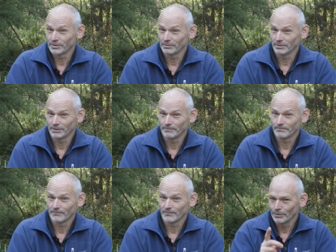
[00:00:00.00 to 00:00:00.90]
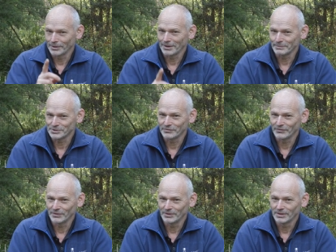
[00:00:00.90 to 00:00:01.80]
pretty well when it comes to
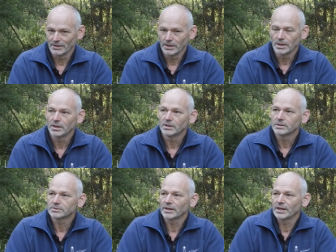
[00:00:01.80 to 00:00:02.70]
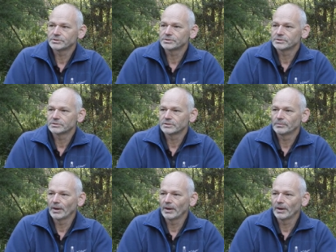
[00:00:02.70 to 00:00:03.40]
food. So that's the